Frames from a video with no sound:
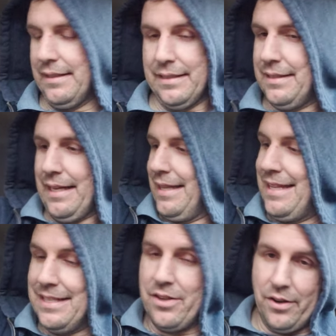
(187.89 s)
And it's not
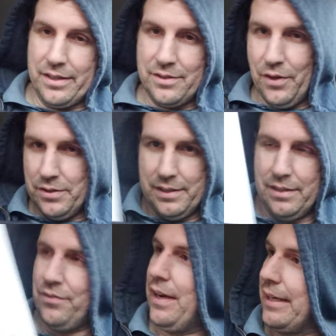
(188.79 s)
this artist's fault.
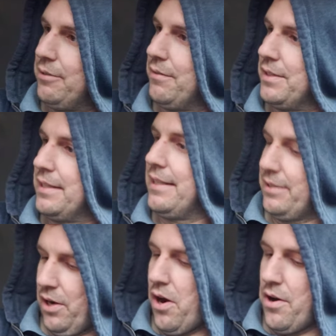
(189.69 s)
It's fine. Whoever did
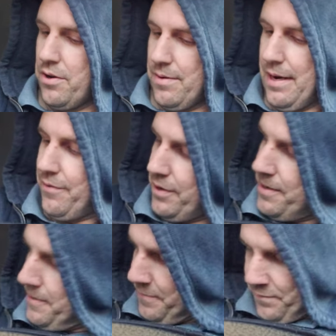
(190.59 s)
this art or whatever.
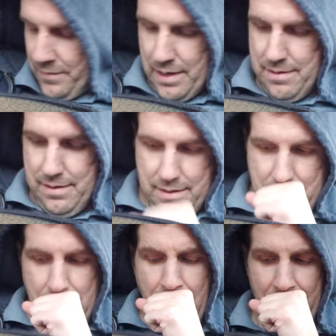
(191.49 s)

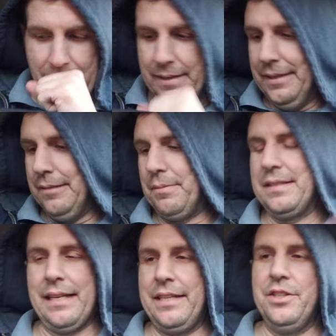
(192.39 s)
But
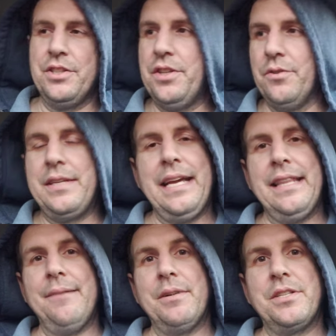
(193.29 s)
it's like you just don't take
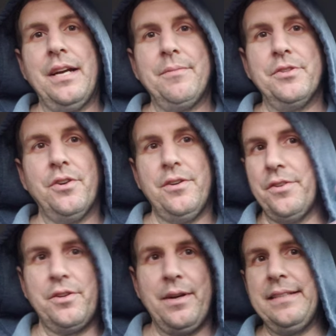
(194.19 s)
that much time to draw all
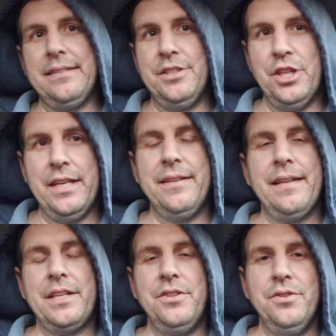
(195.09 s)
the crazy shit
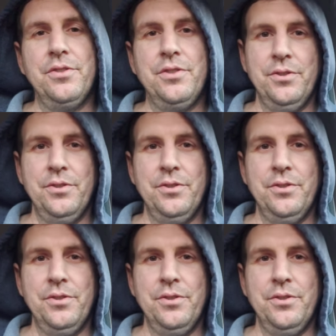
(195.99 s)
like you used